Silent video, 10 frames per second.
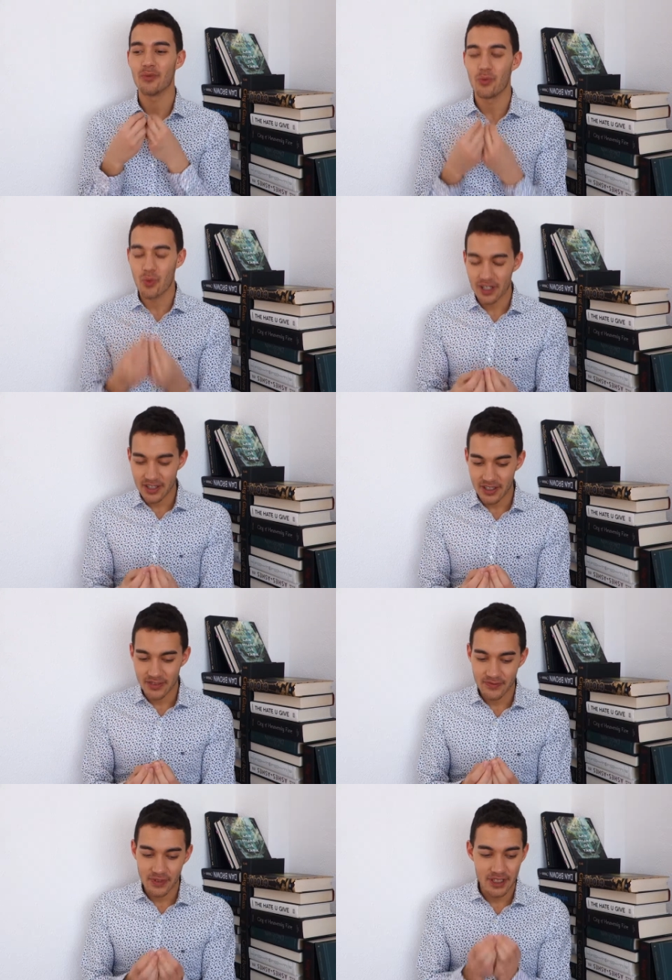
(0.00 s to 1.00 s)

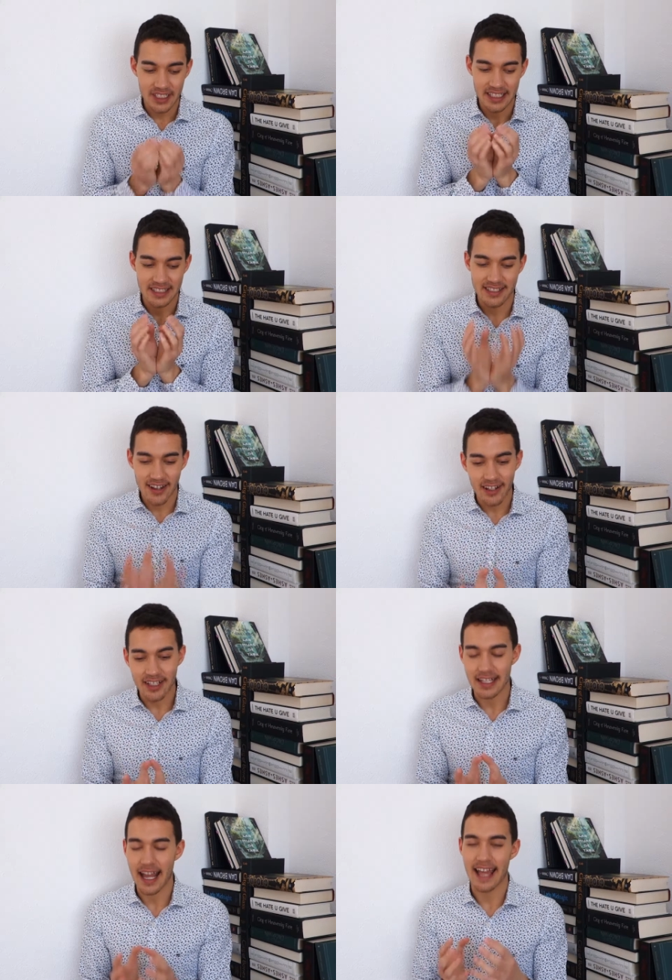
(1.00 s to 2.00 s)
wonderfully
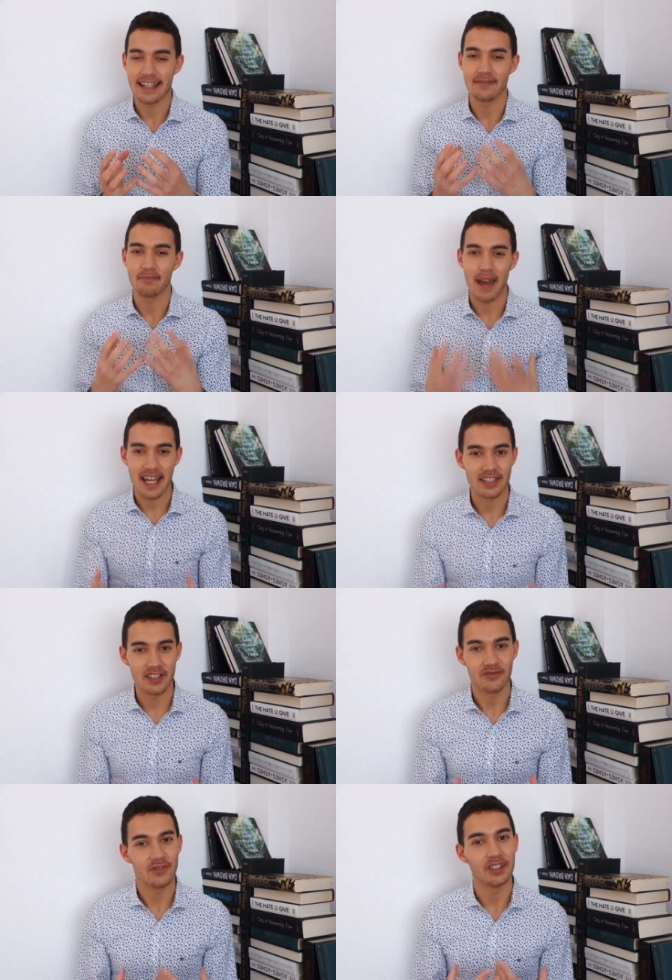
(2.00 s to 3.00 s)
done and
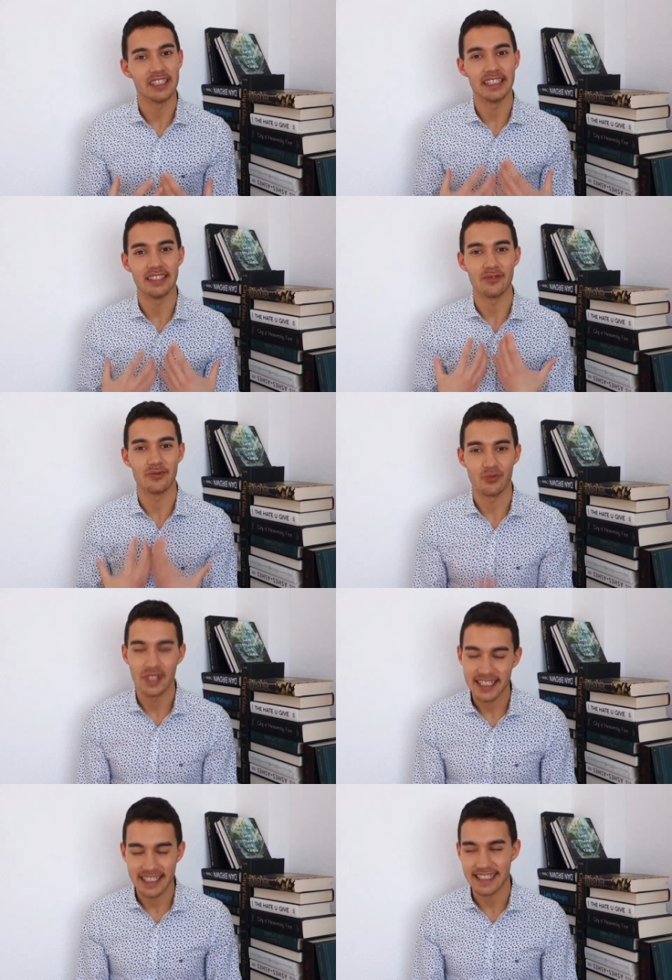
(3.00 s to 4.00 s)
masterfully
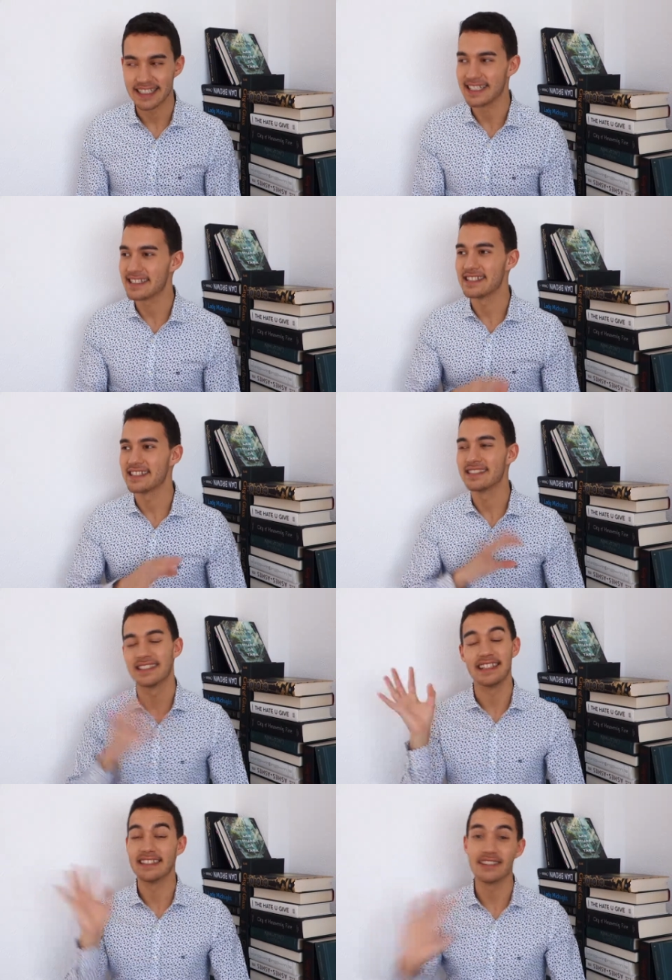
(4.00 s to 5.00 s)
written. It's
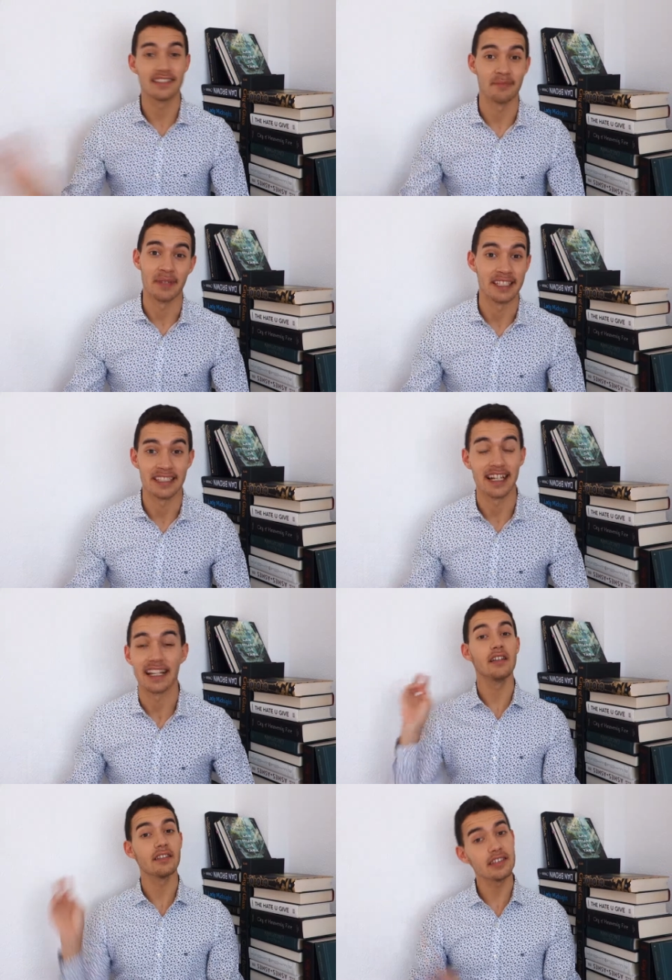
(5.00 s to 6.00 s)
just, it's just amazing,
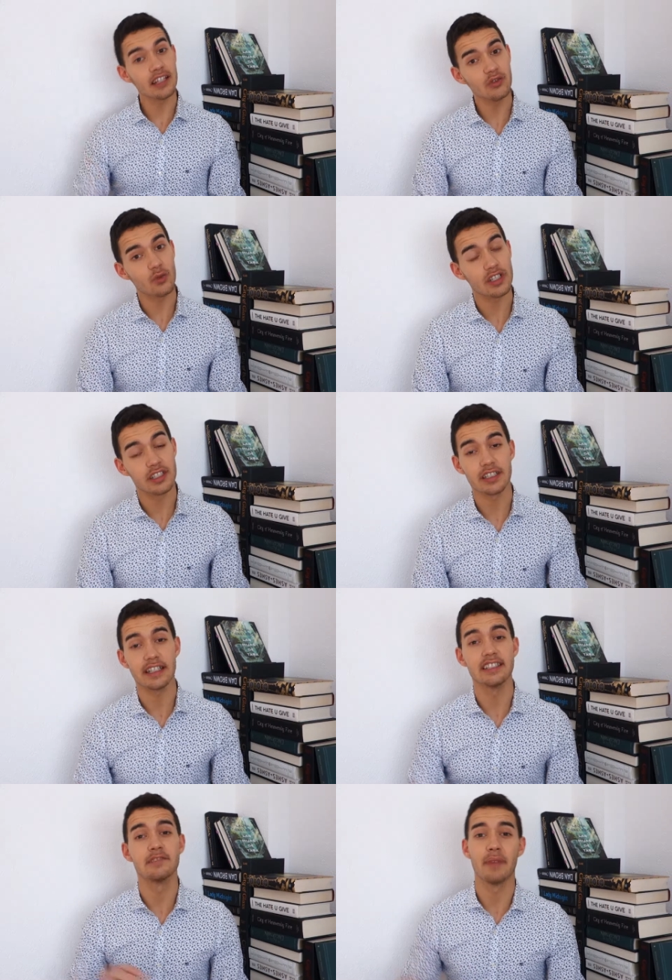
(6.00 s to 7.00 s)
guys. The second question
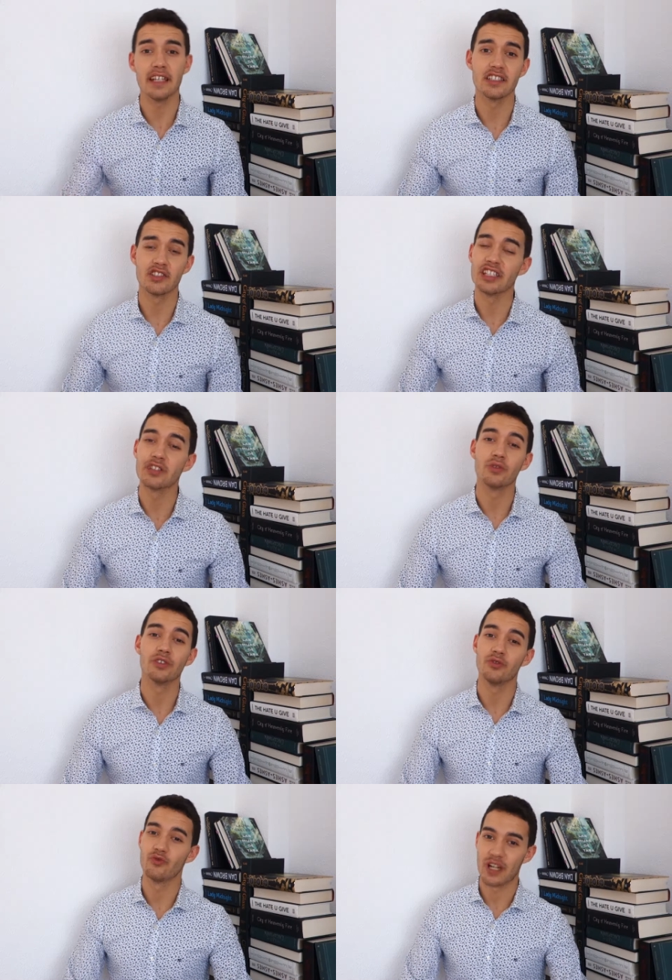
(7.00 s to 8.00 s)
is best sequel
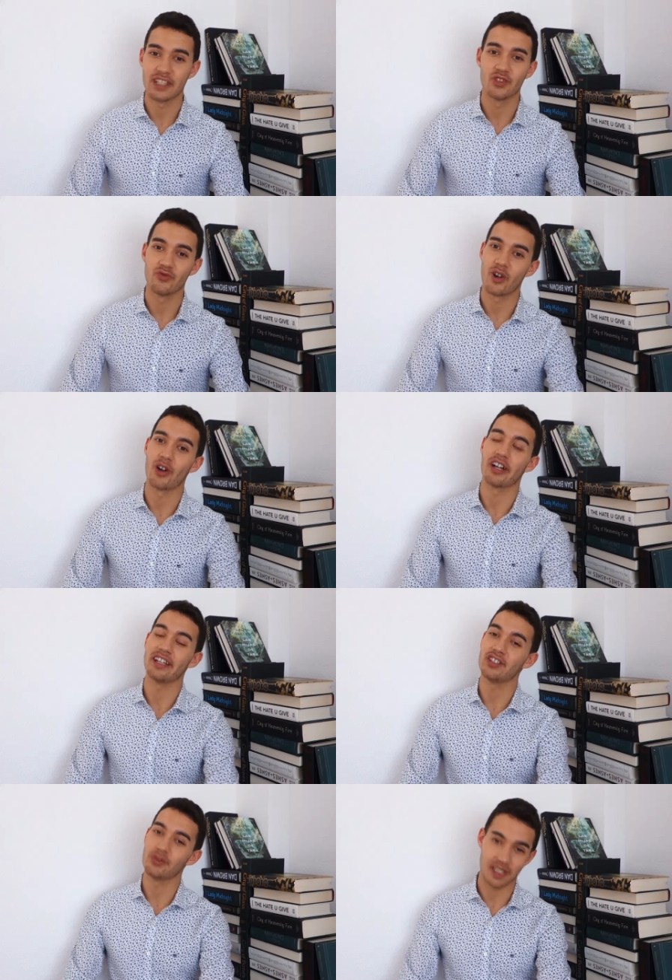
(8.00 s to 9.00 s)
you've read so far
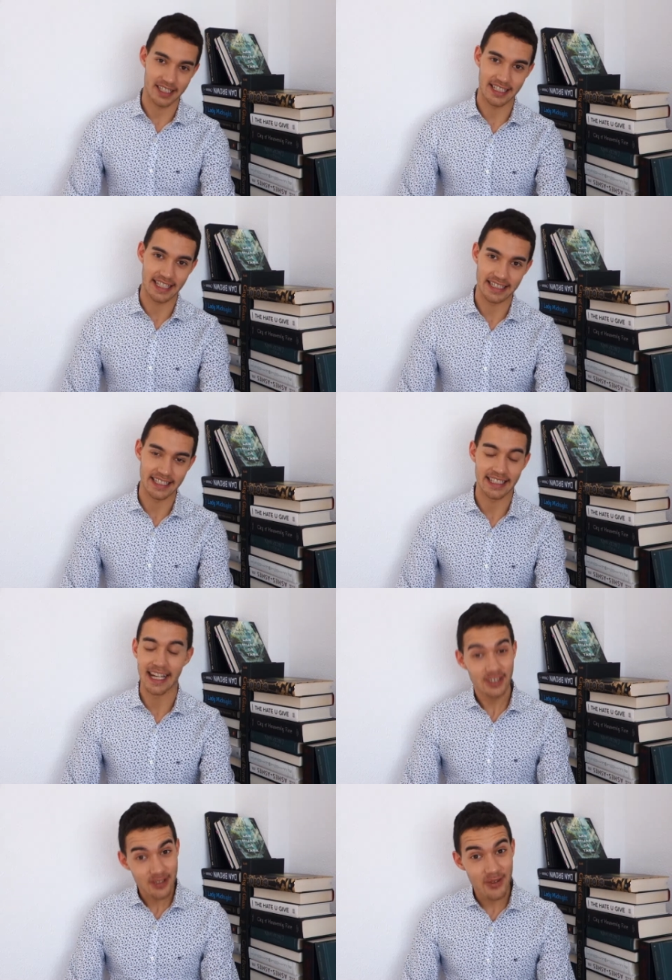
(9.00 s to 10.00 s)
in 2018.
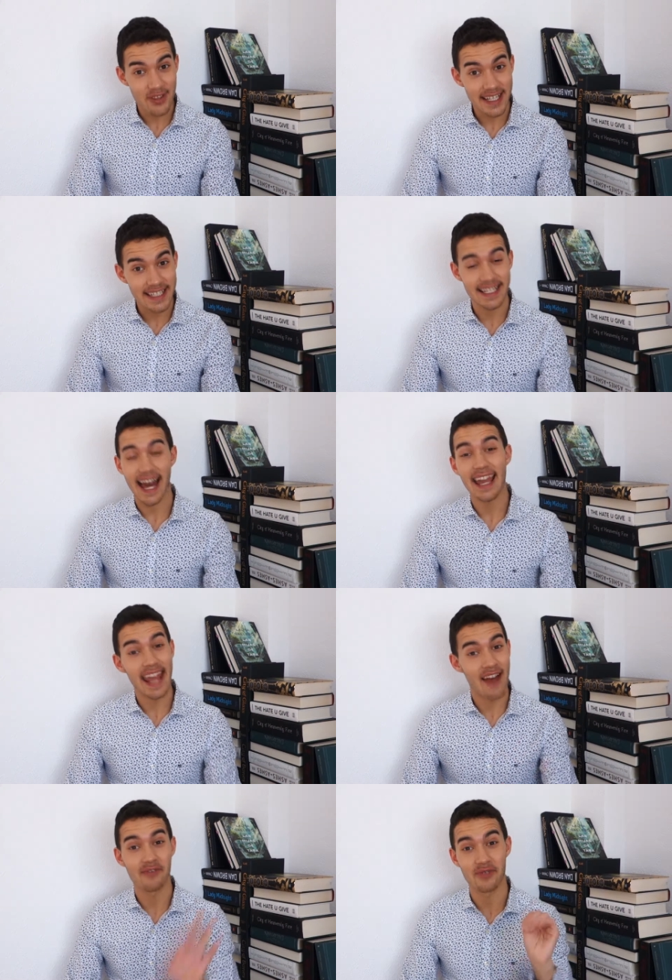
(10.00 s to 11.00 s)
Truth is, I
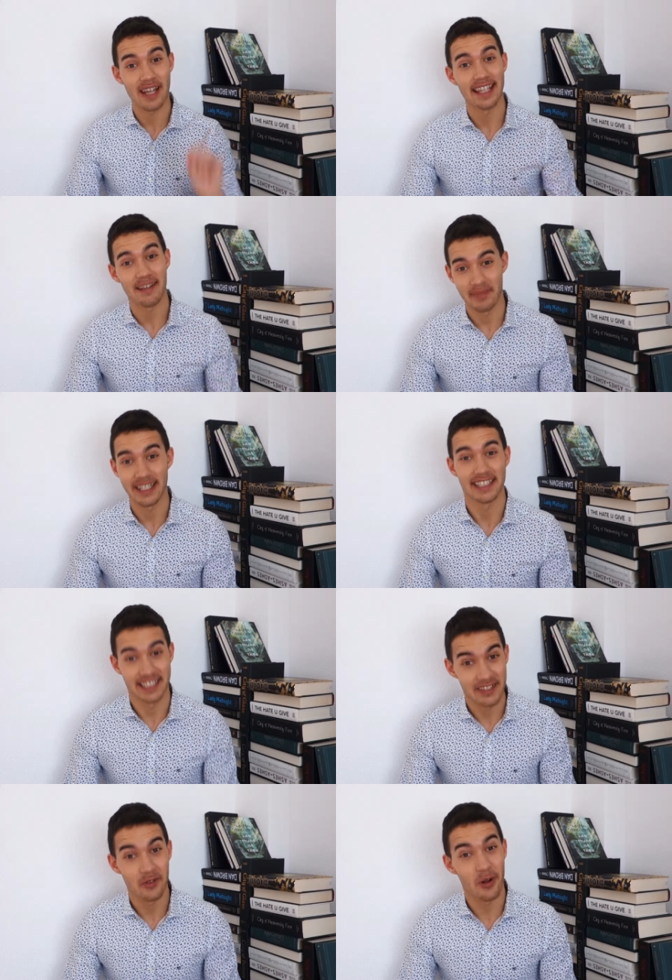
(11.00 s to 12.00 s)
haven't read that many
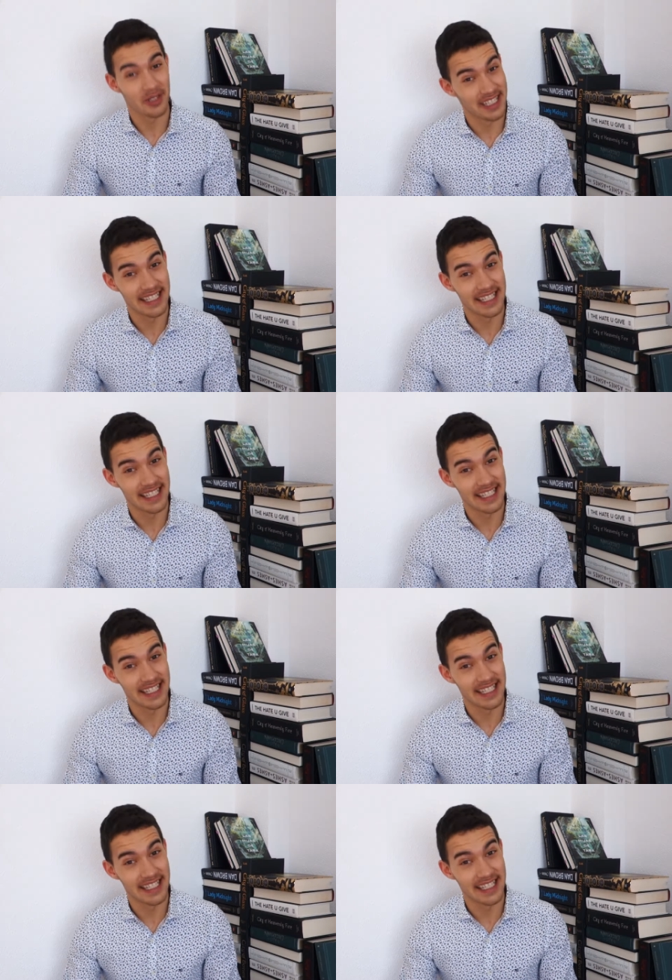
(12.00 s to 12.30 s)
sequels